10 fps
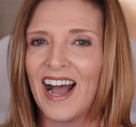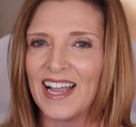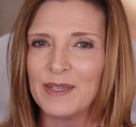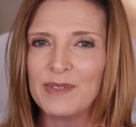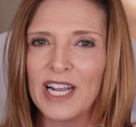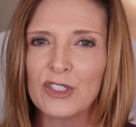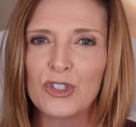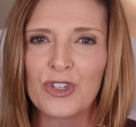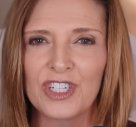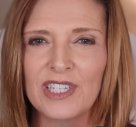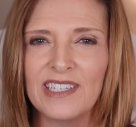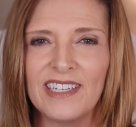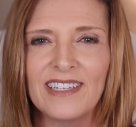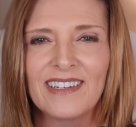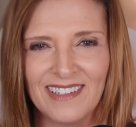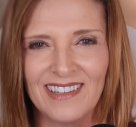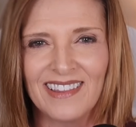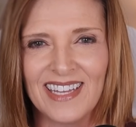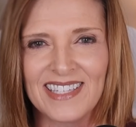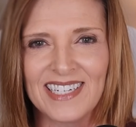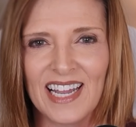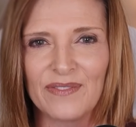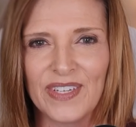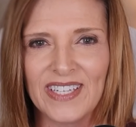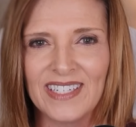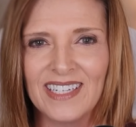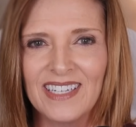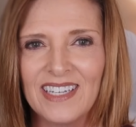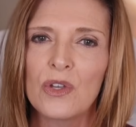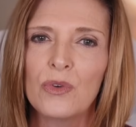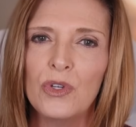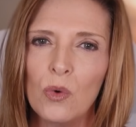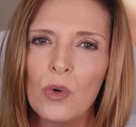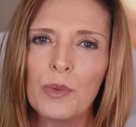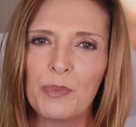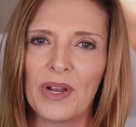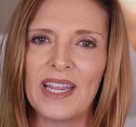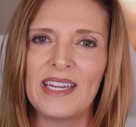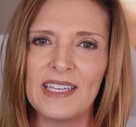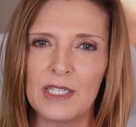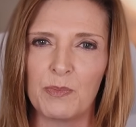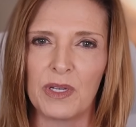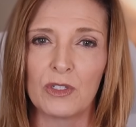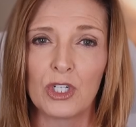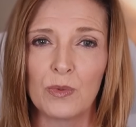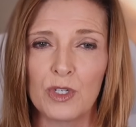I am Dr. Trish Leigh. Let's dive in. So, your brain is built to